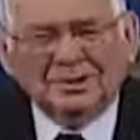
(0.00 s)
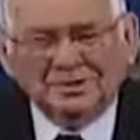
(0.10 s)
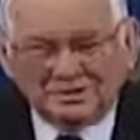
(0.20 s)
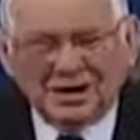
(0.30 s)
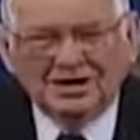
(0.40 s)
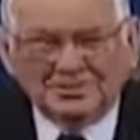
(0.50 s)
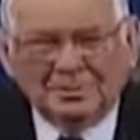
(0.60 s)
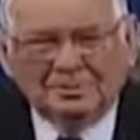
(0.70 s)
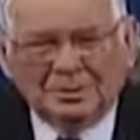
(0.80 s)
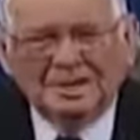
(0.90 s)
because God's
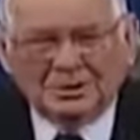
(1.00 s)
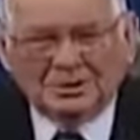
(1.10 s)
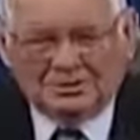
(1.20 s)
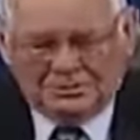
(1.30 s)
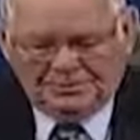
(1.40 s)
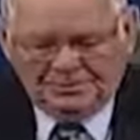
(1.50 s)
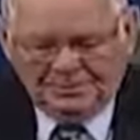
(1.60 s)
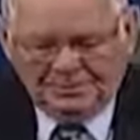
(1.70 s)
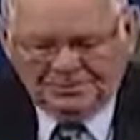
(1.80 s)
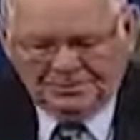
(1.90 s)
going to bless you.
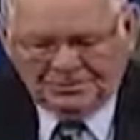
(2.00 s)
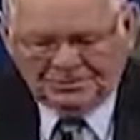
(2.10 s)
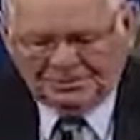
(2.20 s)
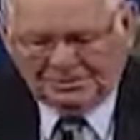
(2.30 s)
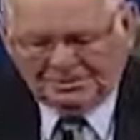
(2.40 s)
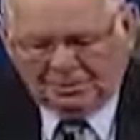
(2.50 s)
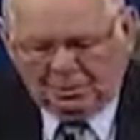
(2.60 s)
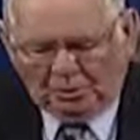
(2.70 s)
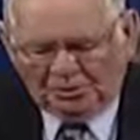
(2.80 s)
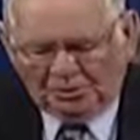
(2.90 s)
Verse 6
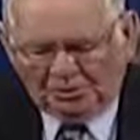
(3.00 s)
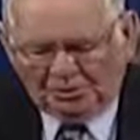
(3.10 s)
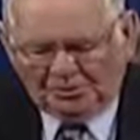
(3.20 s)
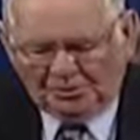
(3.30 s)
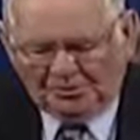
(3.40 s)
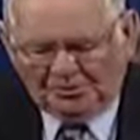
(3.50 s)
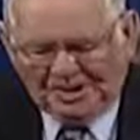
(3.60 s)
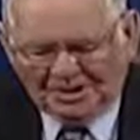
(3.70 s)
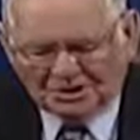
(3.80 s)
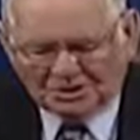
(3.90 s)
According to their
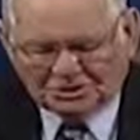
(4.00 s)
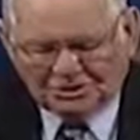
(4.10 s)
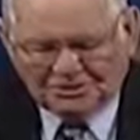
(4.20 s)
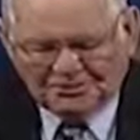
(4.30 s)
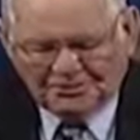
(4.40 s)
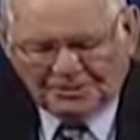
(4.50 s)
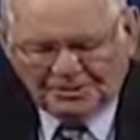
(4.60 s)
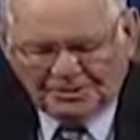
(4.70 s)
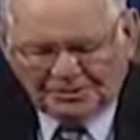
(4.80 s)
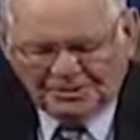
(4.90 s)
pasture,
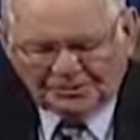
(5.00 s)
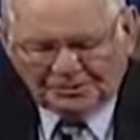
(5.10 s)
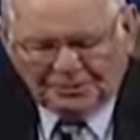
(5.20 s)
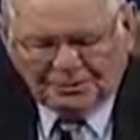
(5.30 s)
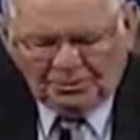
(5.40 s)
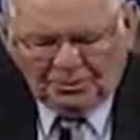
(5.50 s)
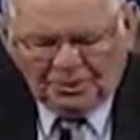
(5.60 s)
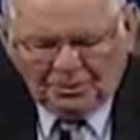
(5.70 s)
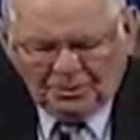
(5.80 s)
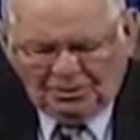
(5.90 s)
so
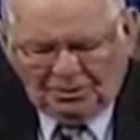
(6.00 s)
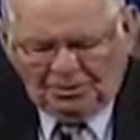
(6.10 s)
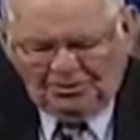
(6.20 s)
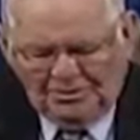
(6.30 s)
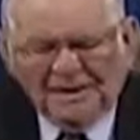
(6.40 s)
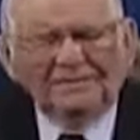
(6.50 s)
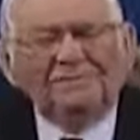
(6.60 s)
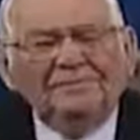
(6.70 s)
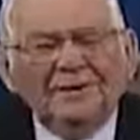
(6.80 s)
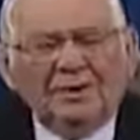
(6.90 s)
were they
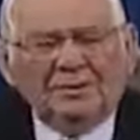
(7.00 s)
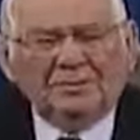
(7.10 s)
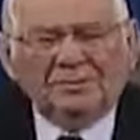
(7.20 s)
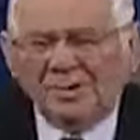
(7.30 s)
filled.